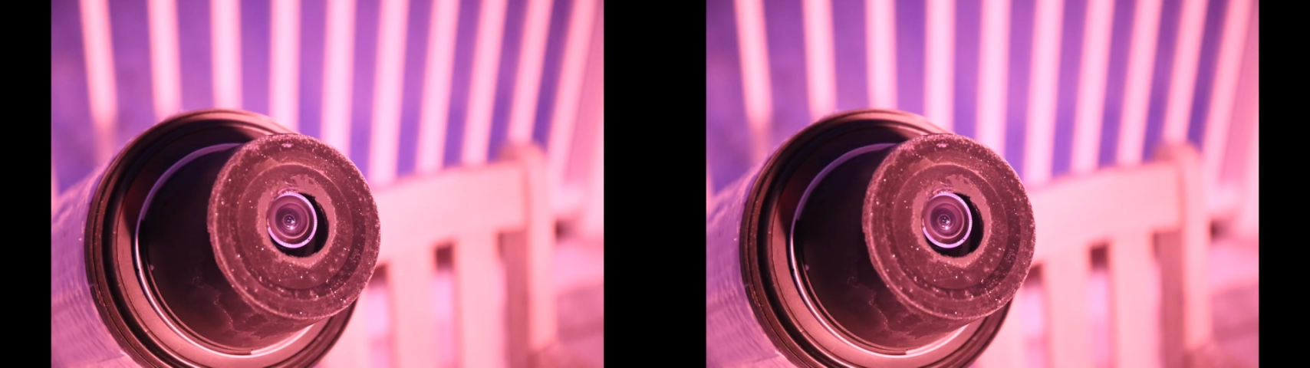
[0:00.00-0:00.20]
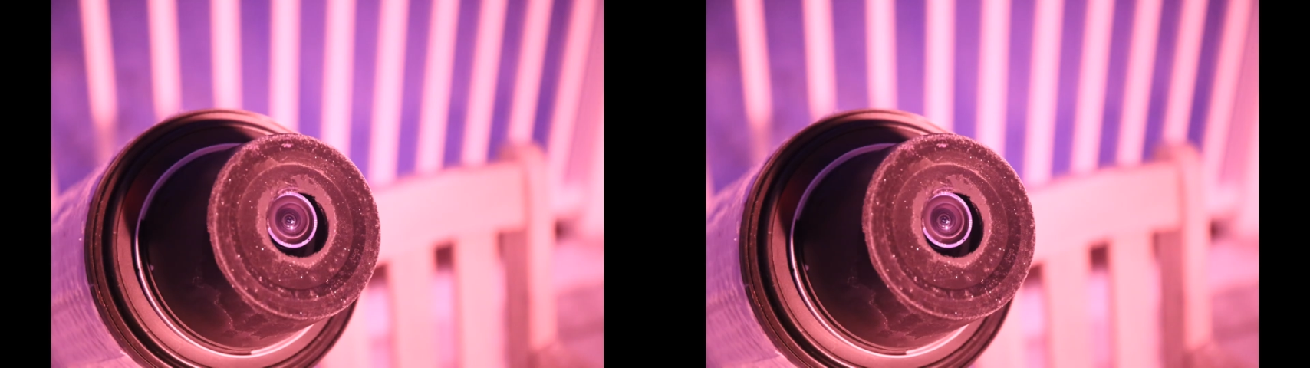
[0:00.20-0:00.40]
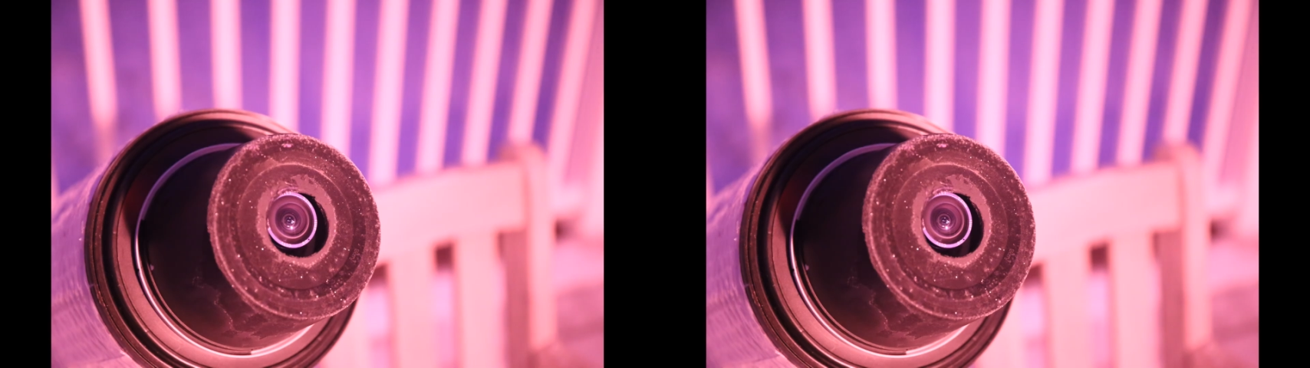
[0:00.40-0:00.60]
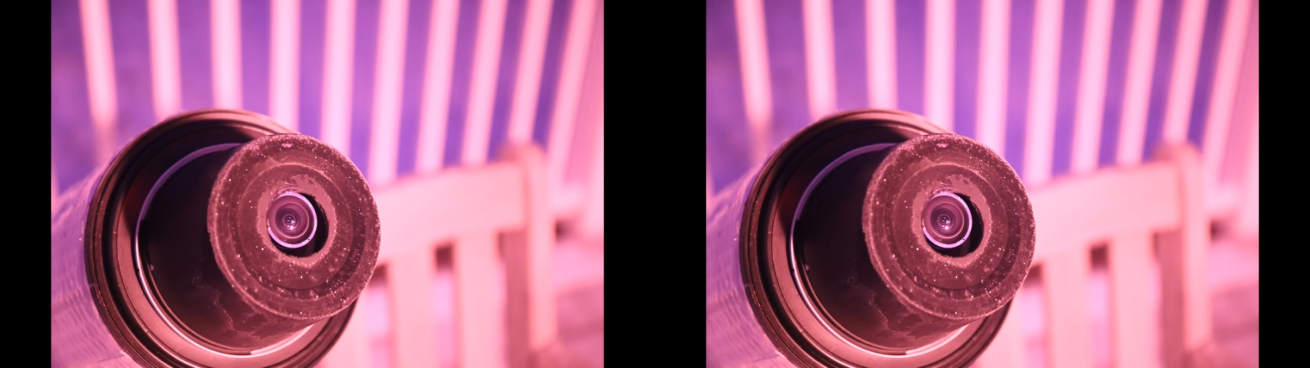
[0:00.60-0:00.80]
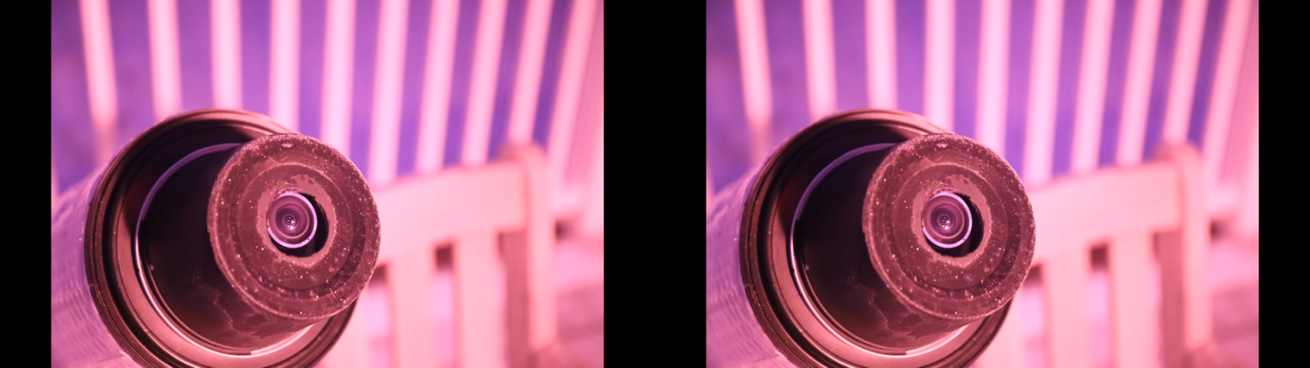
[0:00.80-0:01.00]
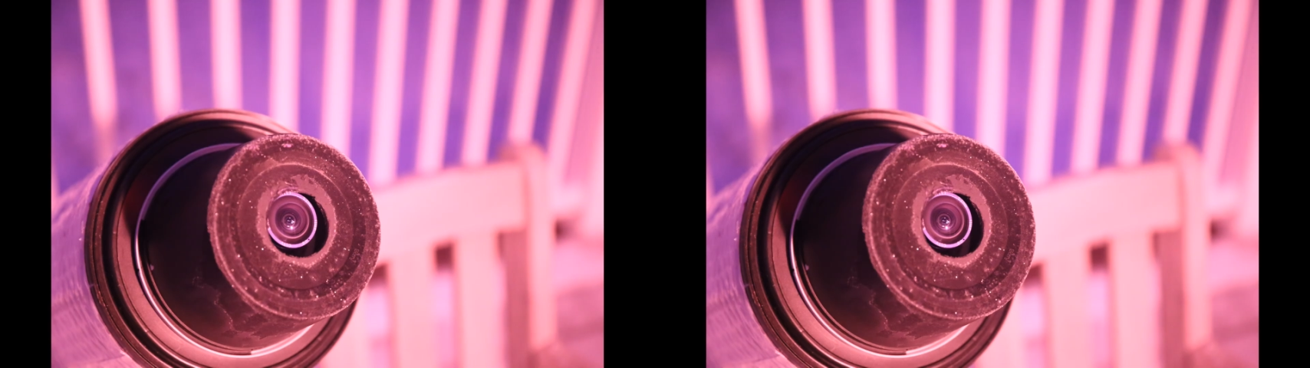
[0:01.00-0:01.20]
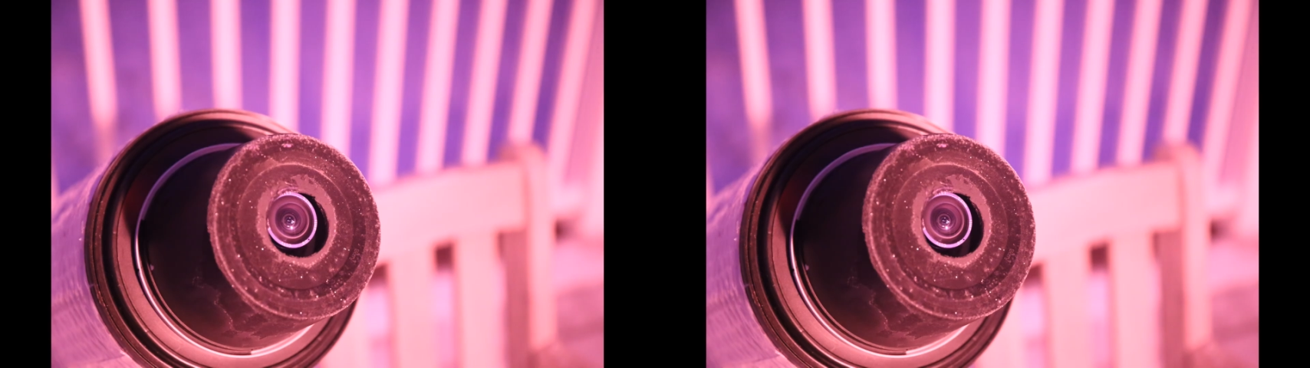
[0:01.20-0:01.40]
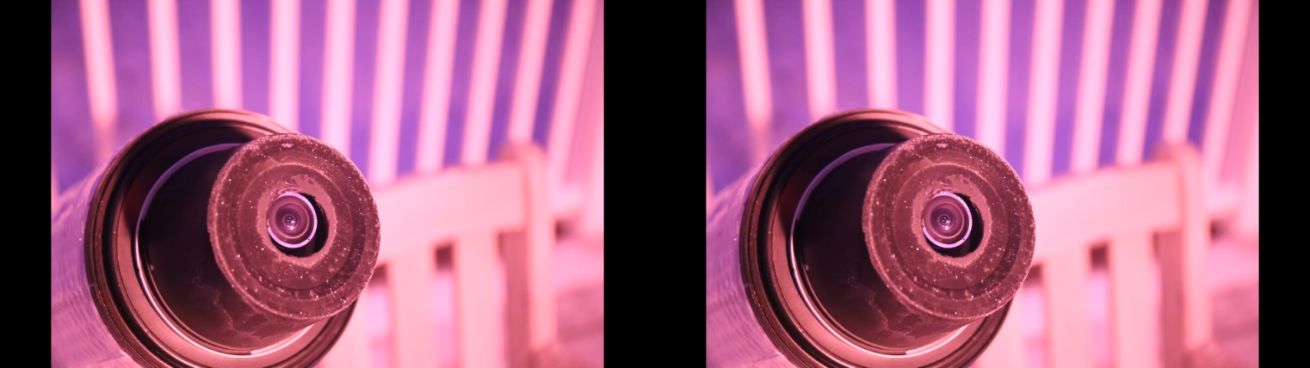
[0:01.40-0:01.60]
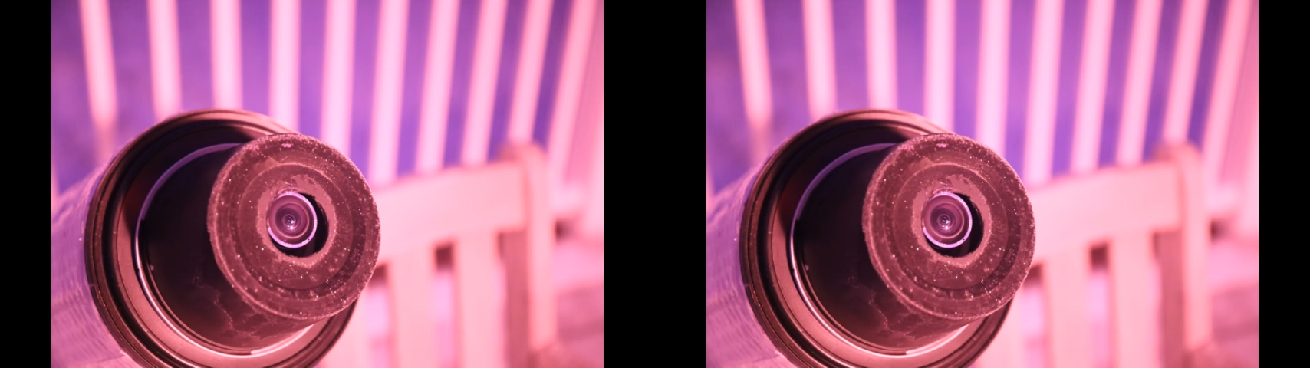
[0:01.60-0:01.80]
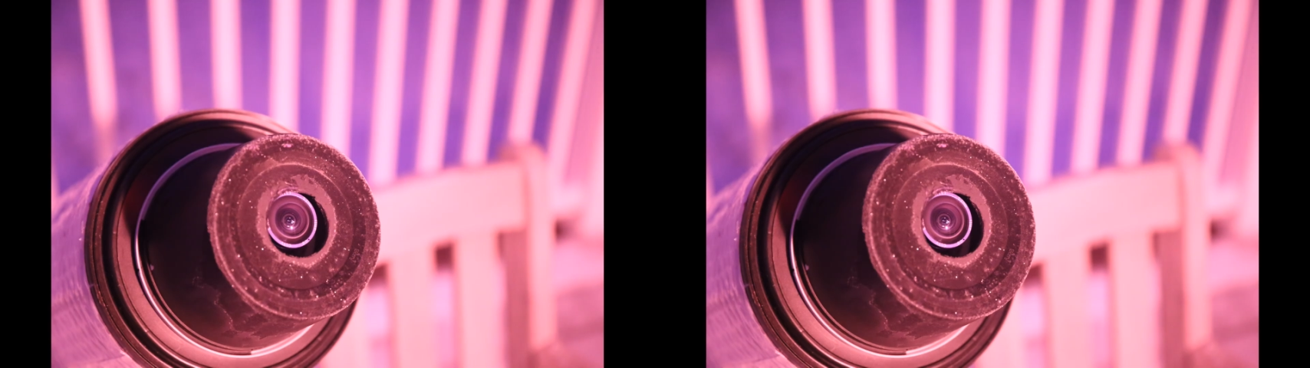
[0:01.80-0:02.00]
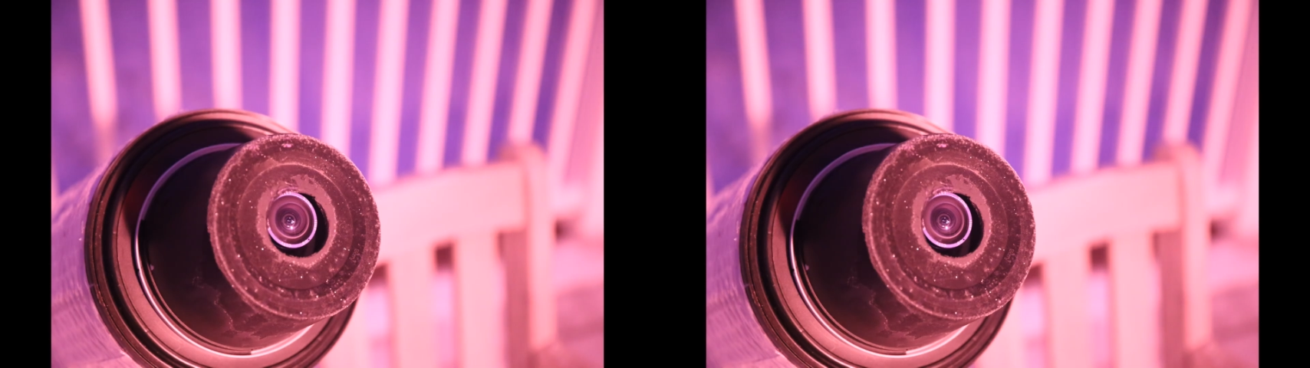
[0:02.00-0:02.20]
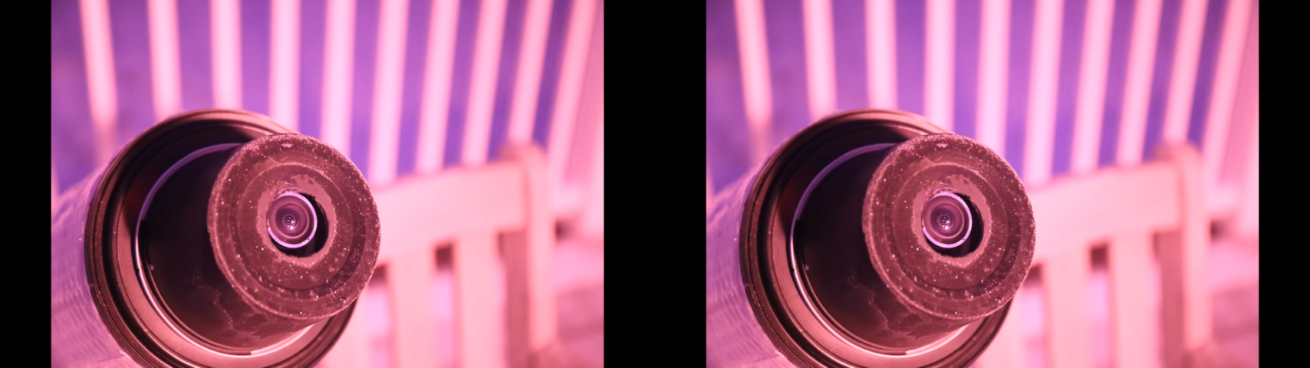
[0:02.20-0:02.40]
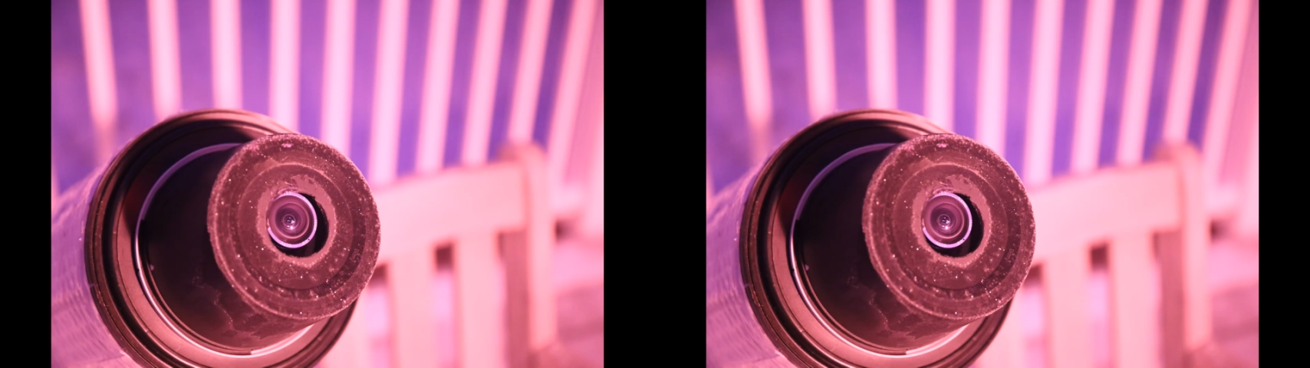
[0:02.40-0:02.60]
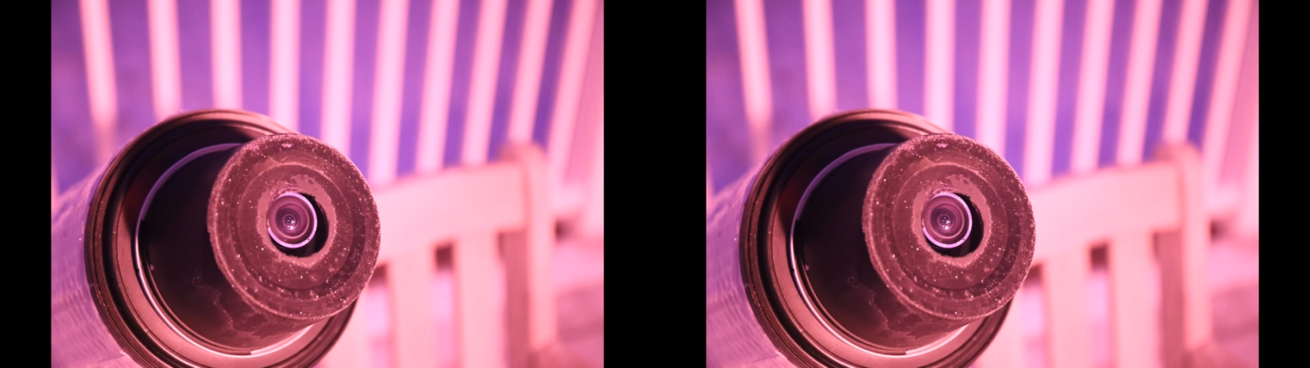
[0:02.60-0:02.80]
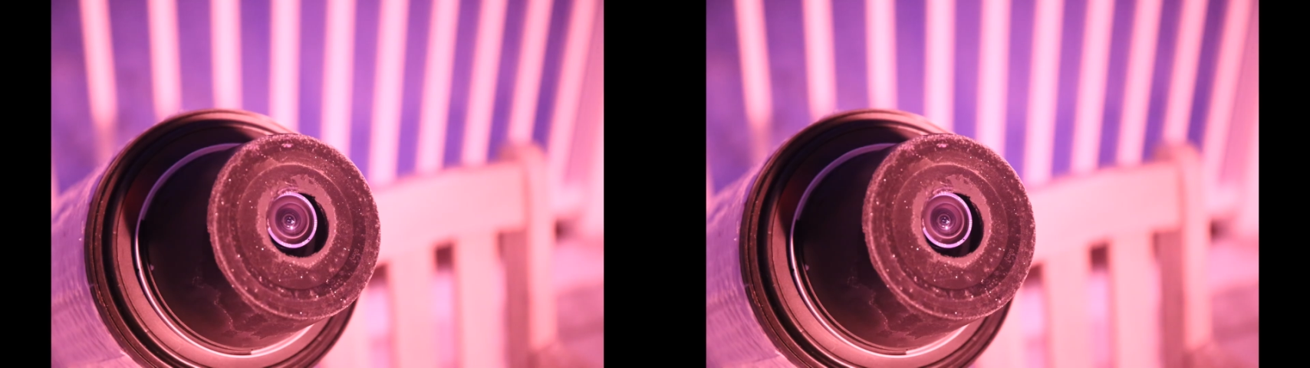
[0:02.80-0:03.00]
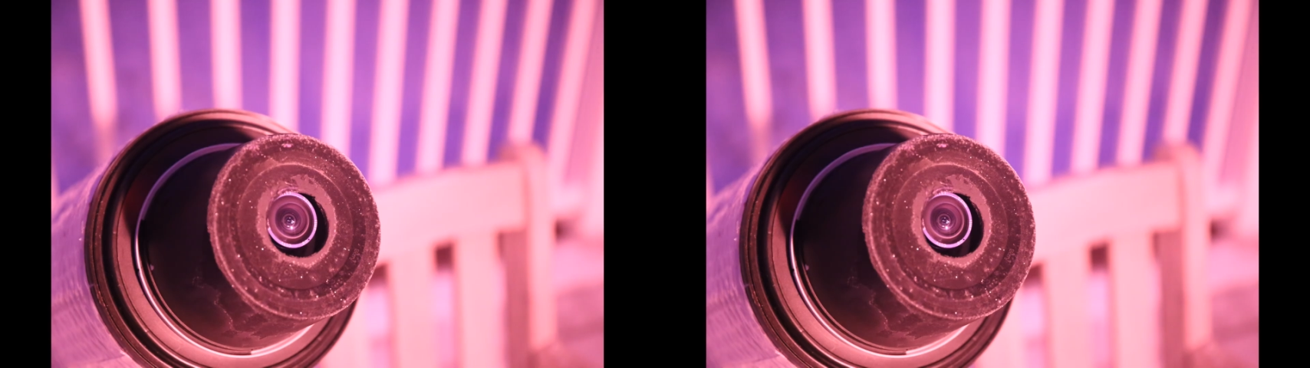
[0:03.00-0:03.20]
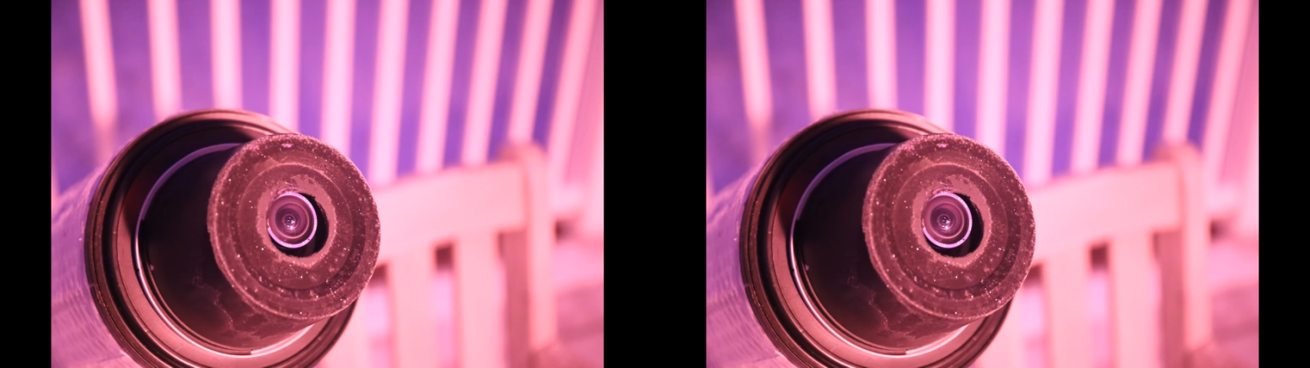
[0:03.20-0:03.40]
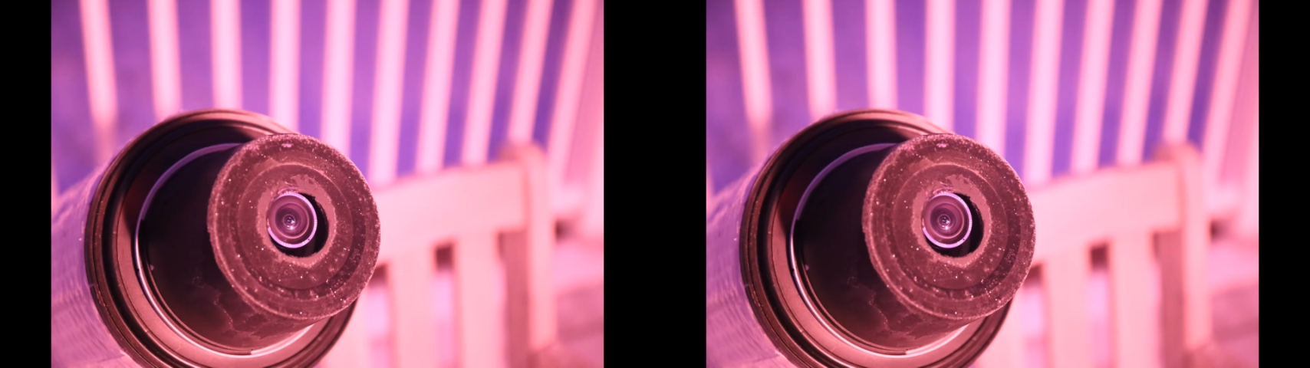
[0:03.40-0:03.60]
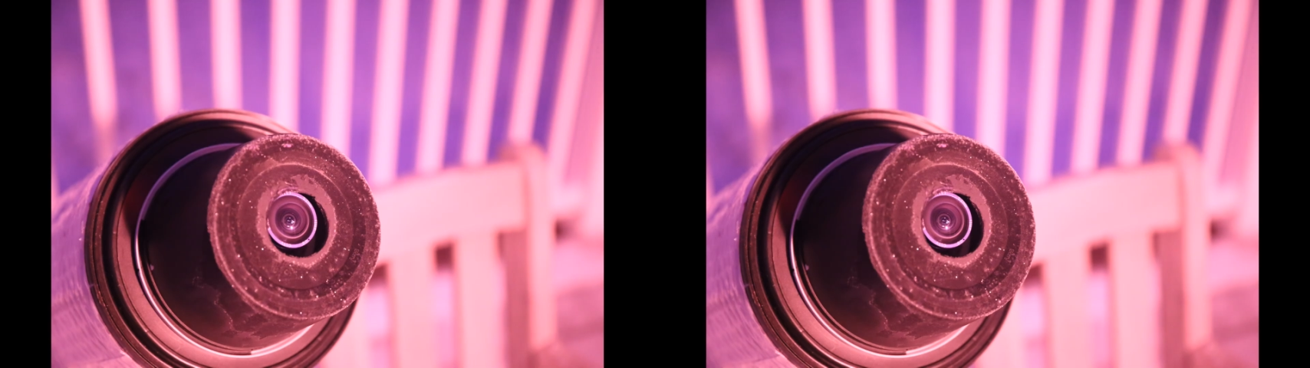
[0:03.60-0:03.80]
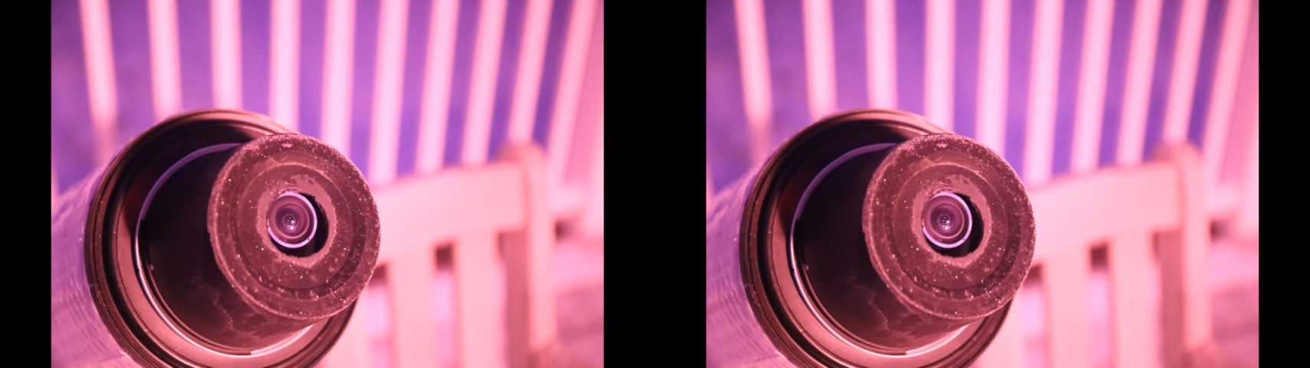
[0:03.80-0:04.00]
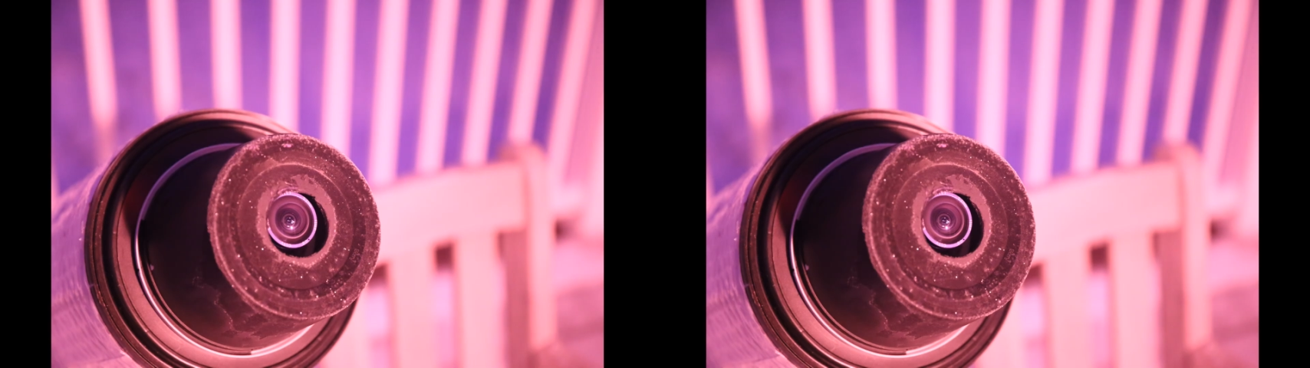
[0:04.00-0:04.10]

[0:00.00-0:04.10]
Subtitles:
[unreadable: no face in view]